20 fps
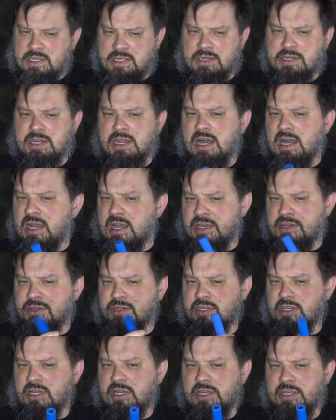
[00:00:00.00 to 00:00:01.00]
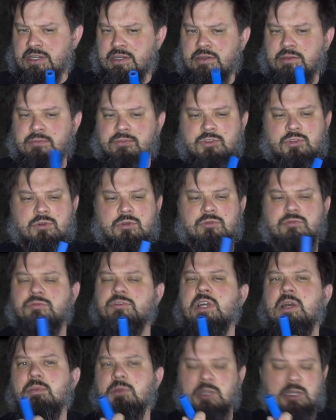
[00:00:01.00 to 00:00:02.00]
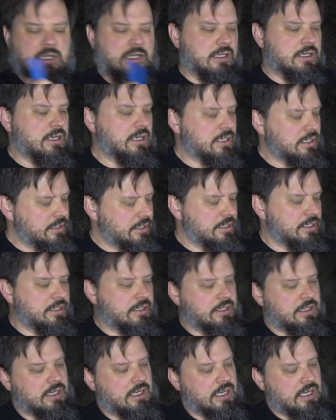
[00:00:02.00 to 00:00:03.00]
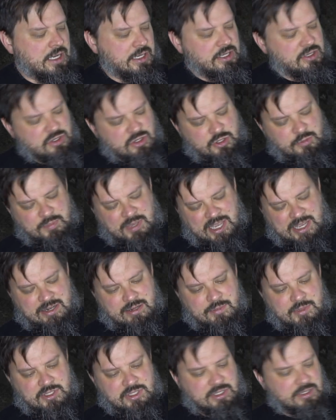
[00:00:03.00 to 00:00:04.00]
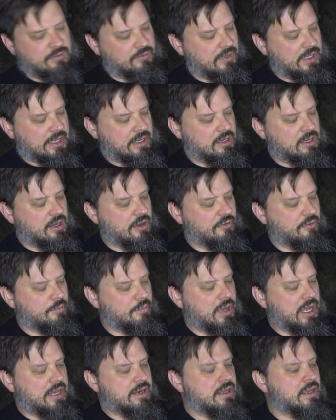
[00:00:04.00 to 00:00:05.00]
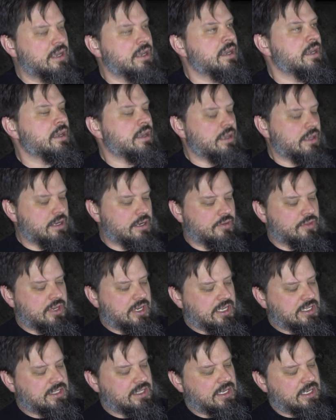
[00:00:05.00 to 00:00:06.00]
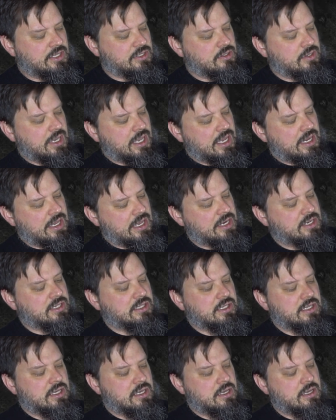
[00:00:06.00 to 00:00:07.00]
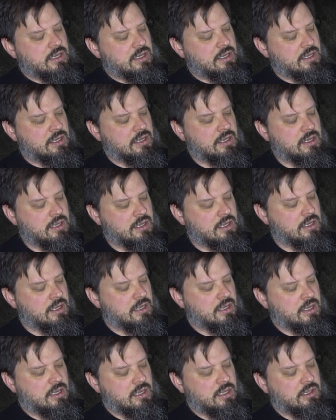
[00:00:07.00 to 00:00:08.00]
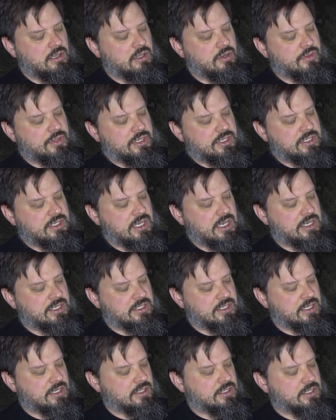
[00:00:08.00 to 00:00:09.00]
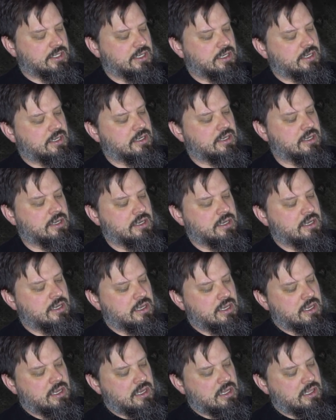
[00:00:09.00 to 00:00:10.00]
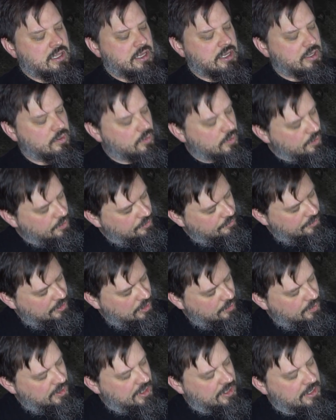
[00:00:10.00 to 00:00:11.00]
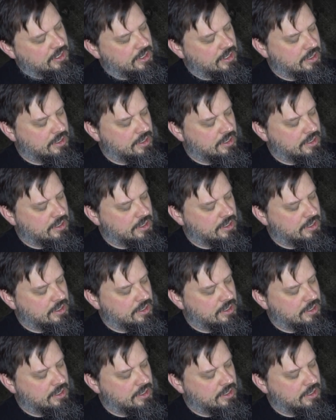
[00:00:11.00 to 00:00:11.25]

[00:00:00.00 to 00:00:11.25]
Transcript: non-gun sort of replica color. You could paint them, it's going to flake off. But, the nice thing is you can actually load these casings like you would with a real one